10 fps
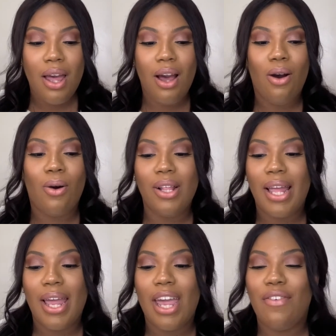or
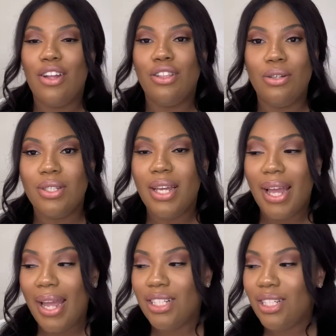like if i lose it like
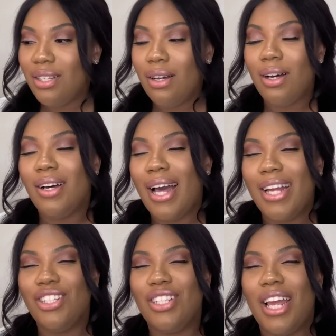i just ugh, i
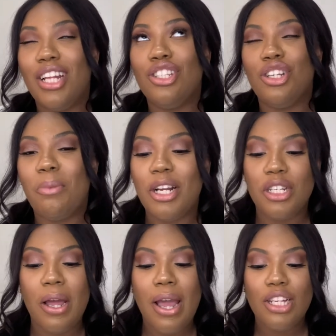just hate it so much
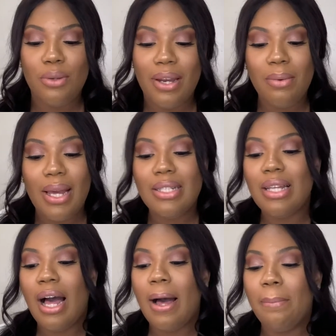so anyways
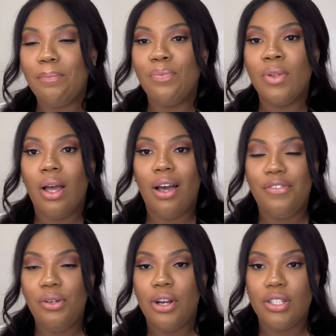um a
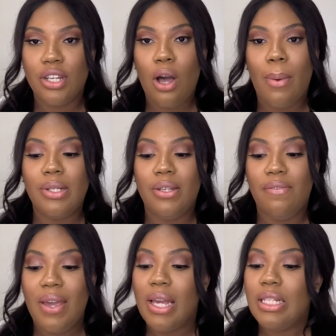few years ago i went to
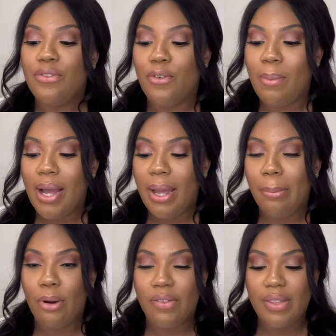vegas for my
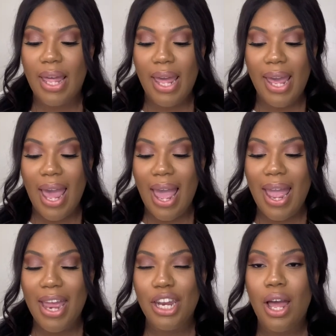birthday
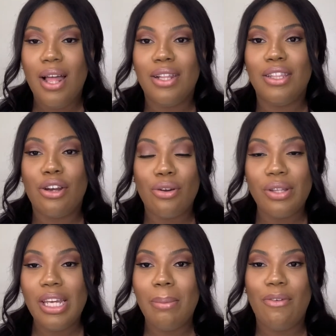and
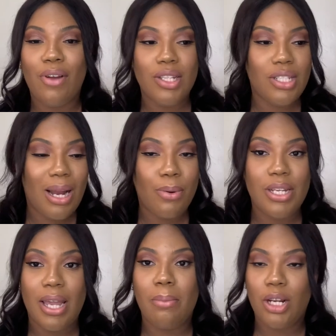literally my friends and i were
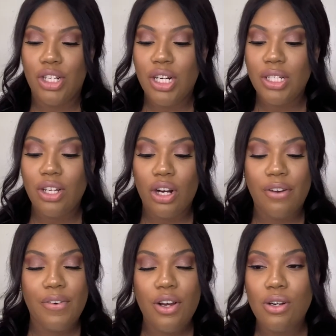taking pictures on our
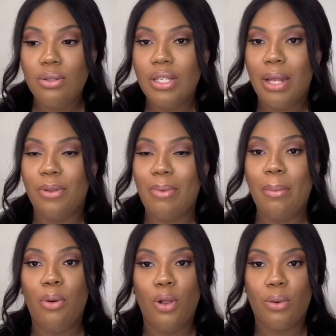phones and with my
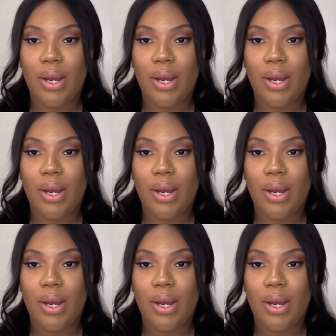polaroid